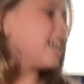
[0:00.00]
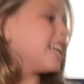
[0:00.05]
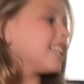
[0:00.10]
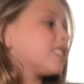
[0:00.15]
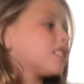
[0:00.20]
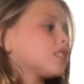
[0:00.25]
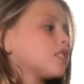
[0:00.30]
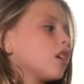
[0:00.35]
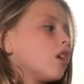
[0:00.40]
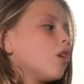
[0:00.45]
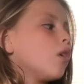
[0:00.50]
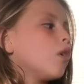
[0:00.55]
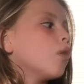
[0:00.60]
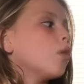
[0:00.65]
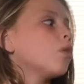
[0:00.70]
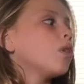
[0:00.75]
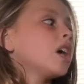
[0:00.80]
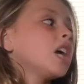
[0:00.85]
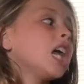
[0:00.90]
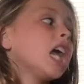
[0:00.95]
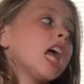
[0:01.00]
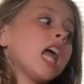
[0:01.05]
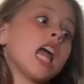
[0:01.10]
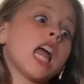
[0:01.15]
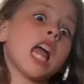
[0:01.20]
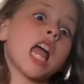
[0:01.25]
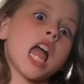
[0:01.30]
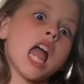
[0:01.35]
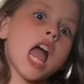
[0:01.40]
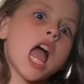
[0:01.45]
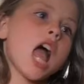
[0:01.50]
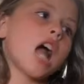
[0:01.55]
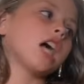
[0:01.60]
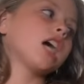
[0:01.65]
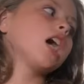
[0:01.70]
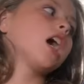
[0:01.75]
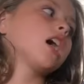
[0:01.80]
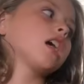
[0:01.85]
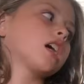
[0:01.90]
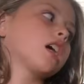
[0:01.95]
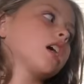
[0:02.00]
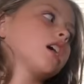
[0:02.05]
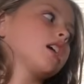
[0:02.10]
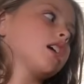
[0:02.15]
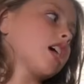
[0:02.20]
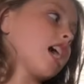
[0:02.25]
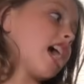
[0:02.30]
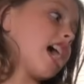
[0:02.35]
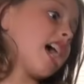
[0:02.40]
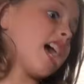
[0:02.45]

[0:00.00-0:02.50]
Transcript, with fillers: it's okay. The cheap